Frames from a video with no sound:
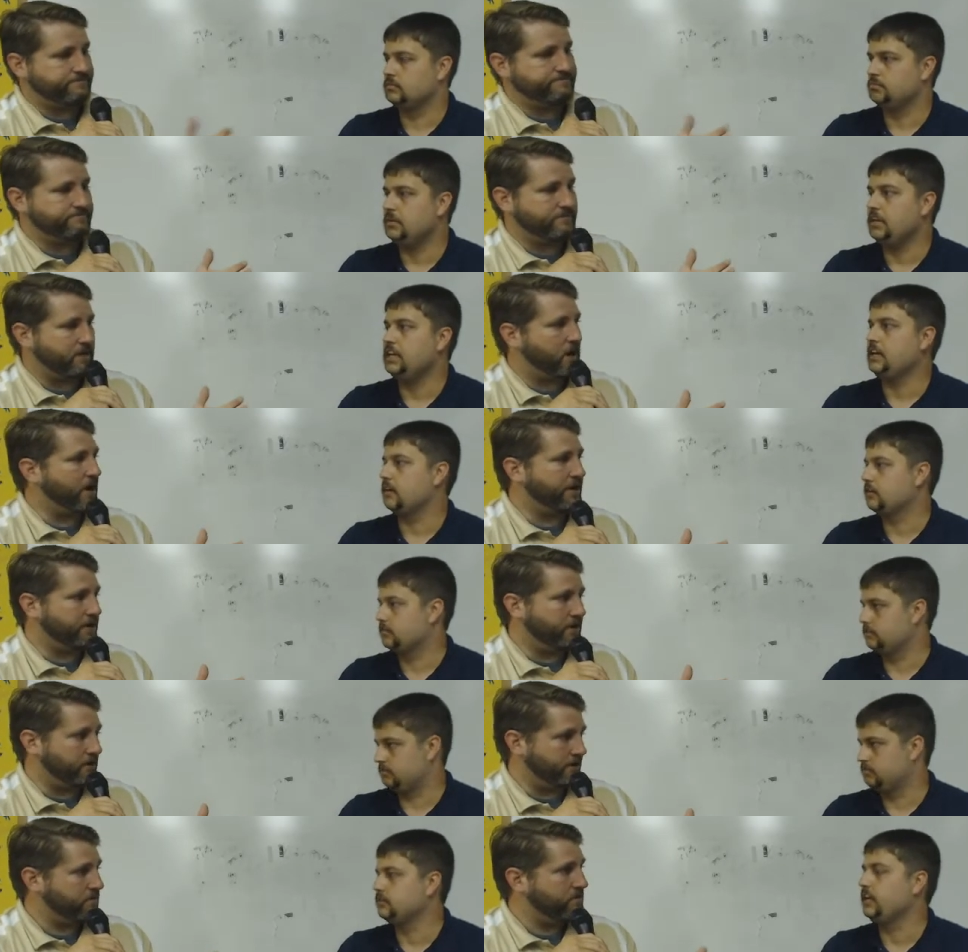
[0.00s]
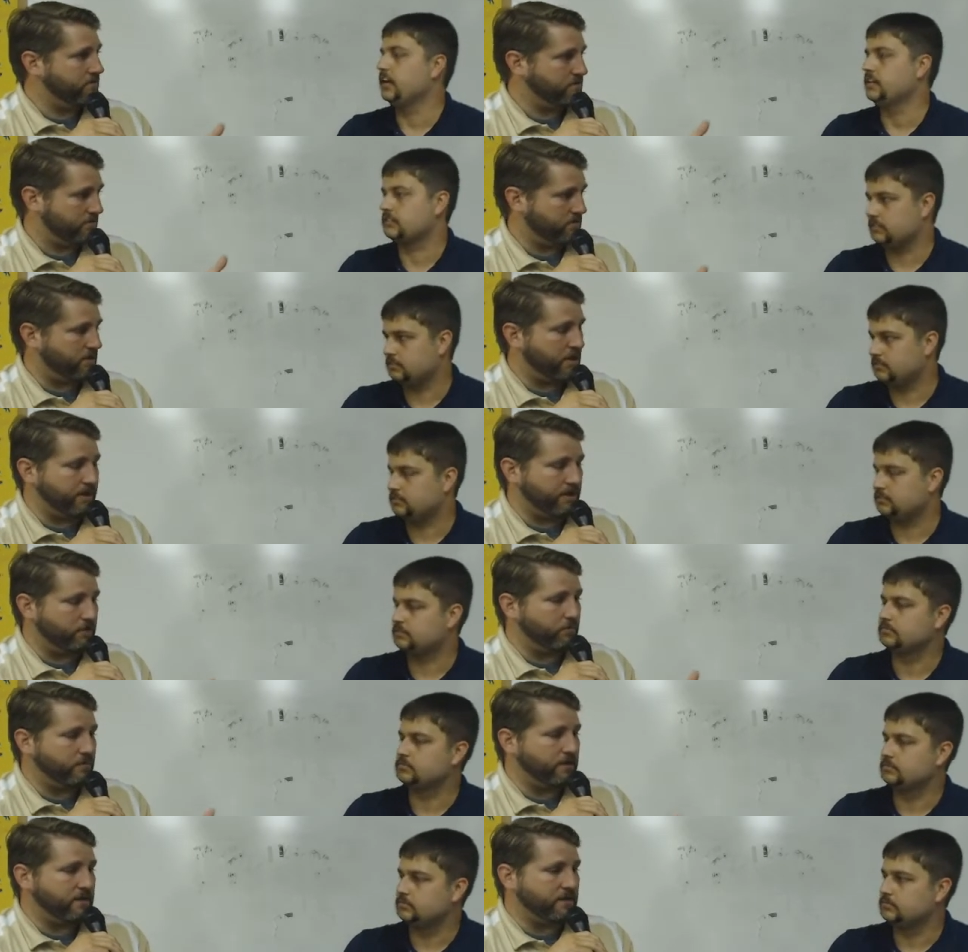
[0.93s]
Speaker 1: media. Audio. Yes.
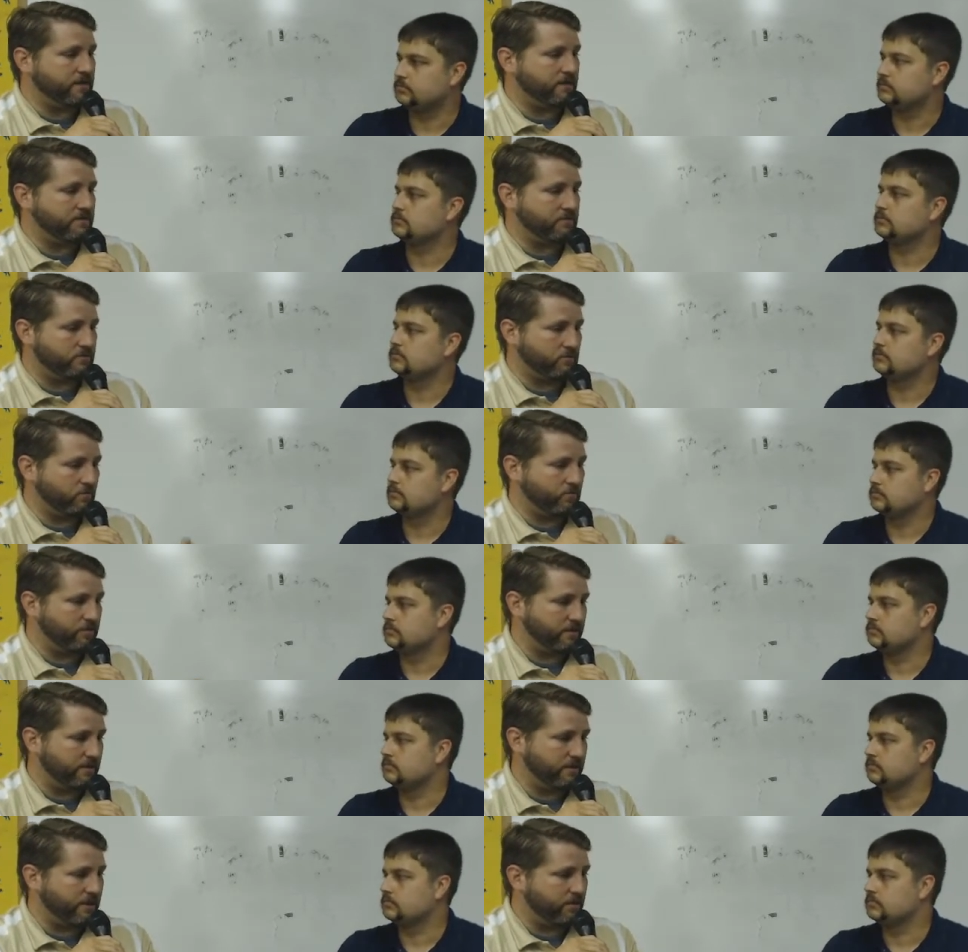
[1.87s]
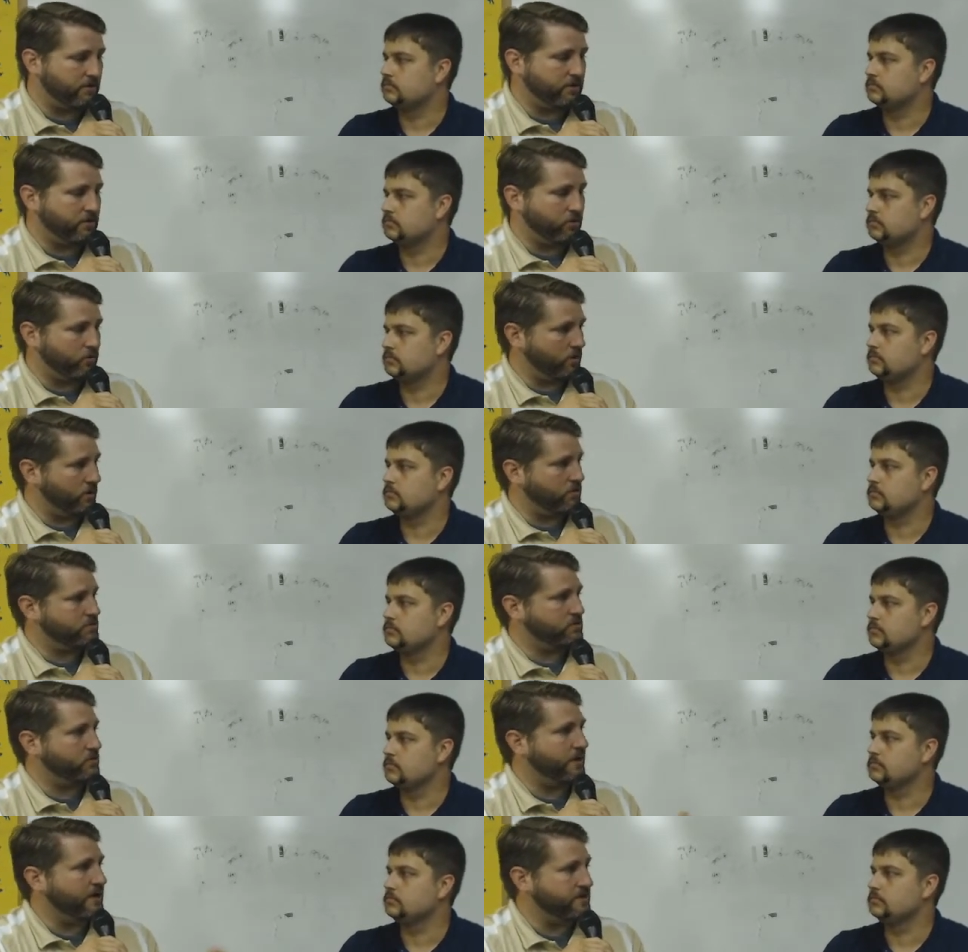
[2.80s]
Audio media on there. You can
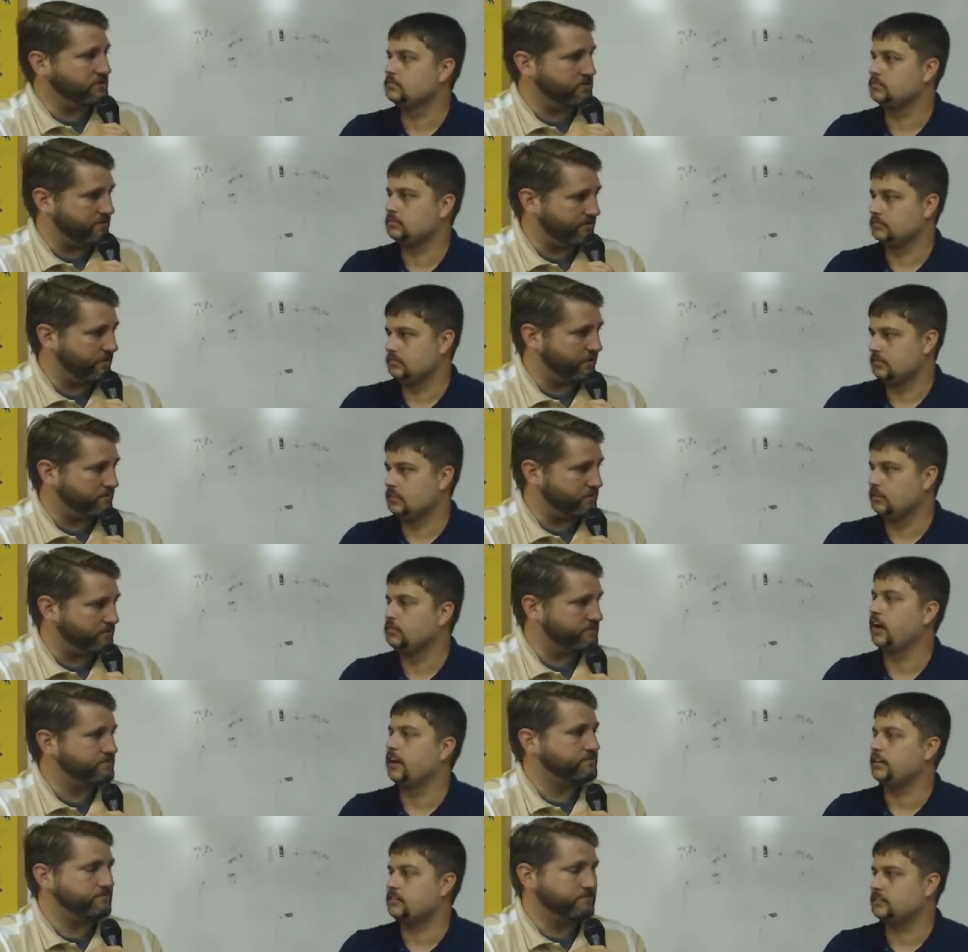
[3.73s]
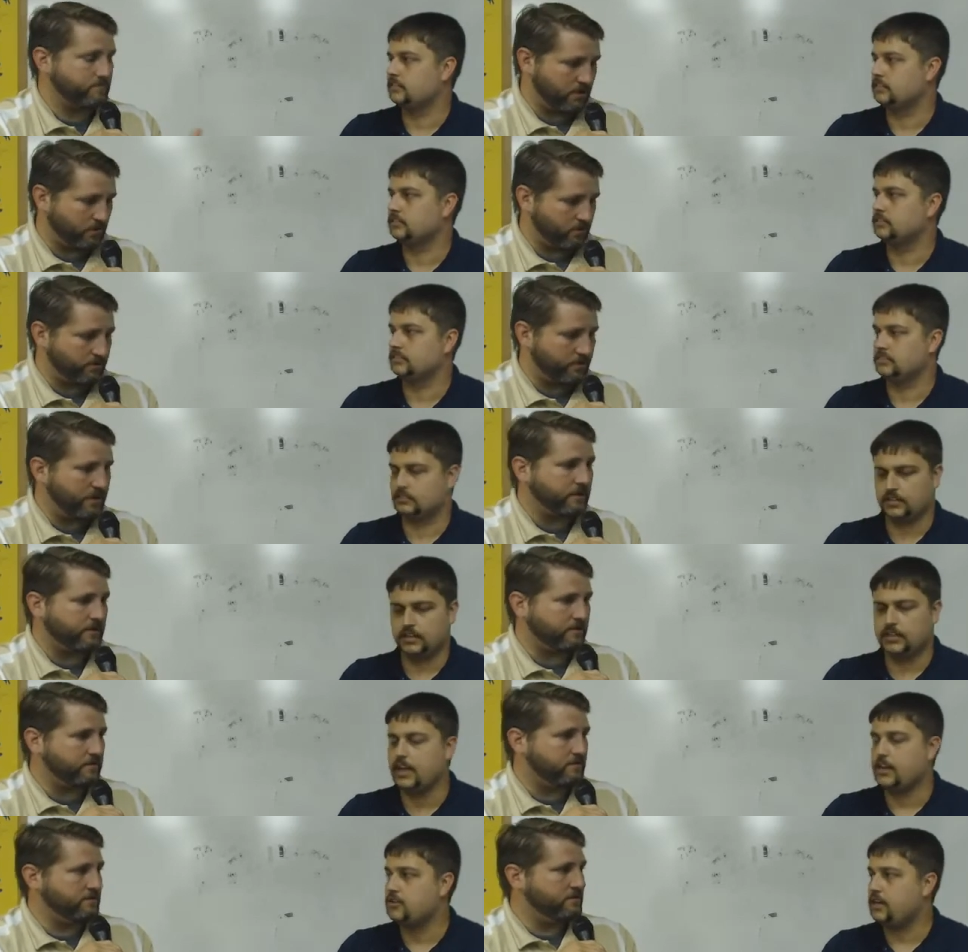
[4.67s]
also answer the phone.
Speaker 2: Right. Okay.
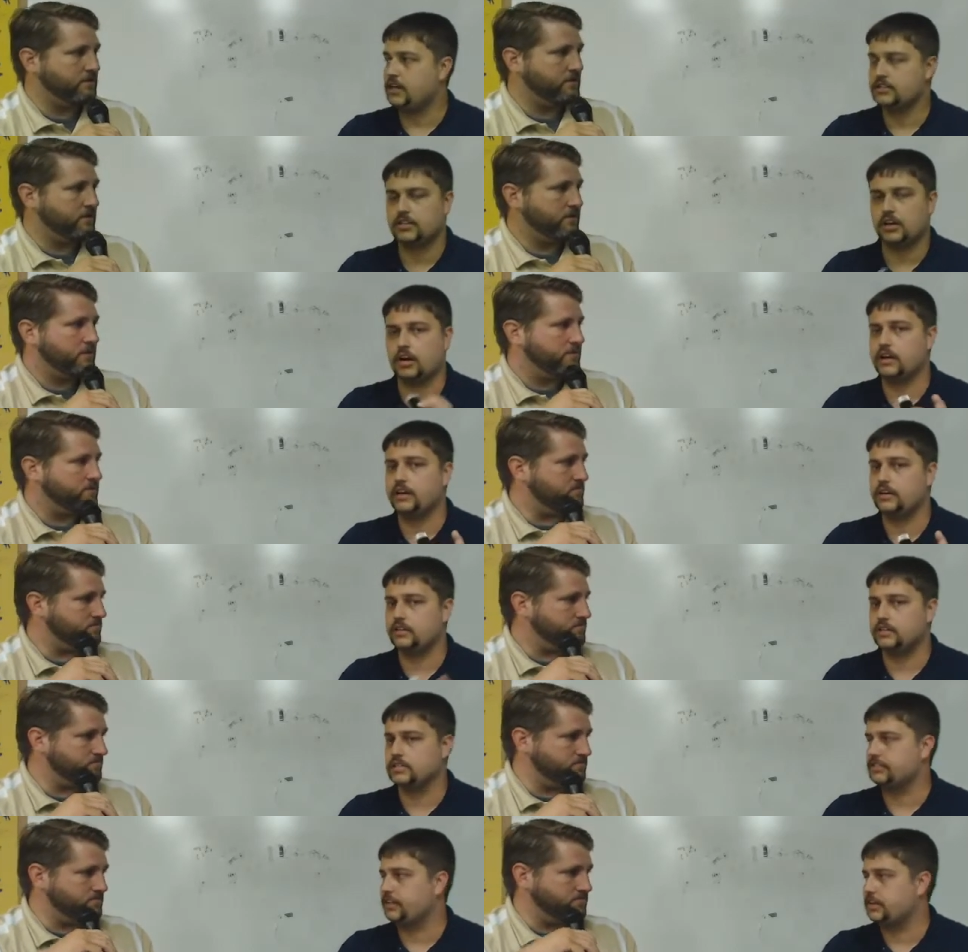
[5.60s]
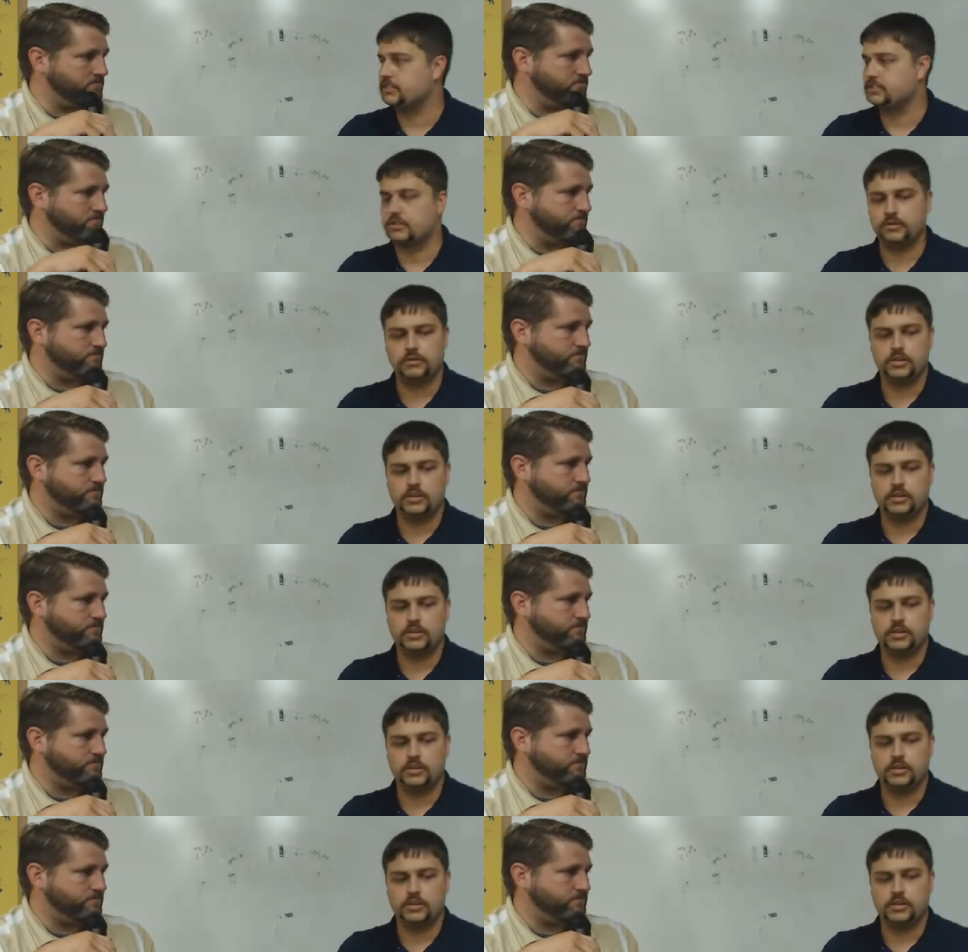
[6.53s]
Yeah, you can't talk into this device though.